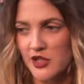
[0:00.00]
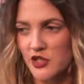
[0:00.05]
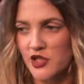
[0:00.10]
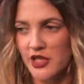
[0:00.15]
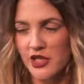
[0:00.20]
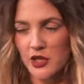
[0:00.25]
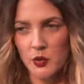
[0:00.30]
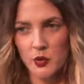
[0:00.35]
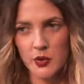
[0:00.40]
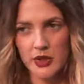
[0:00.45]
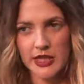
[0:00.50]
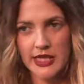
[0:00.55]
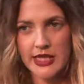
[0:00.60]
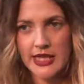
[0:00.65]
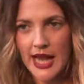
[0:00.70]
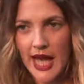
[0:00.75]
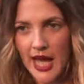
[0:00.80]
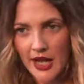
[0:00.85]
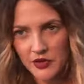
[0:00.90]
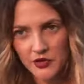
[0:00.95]
and she had a really
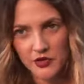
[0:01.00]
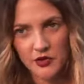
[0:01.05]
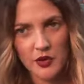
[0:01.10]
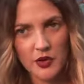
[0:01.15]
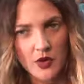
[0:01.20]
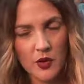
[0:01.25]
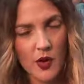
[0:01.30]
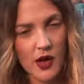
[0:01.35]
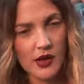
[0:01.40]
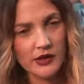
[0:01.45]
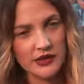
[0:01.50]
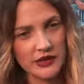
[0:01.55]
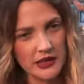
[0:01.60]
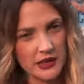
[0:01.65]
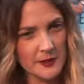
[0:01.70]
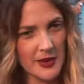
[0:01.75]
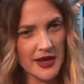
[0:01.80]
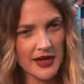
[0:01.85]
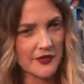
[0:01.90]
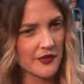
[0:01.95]
natural
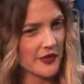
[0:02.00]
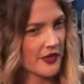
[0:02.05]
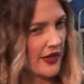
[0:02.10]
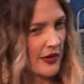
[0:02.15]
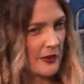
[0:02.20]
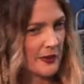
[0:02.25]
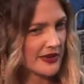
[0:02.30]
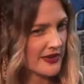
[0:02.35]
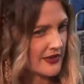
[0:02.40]
quality about everything,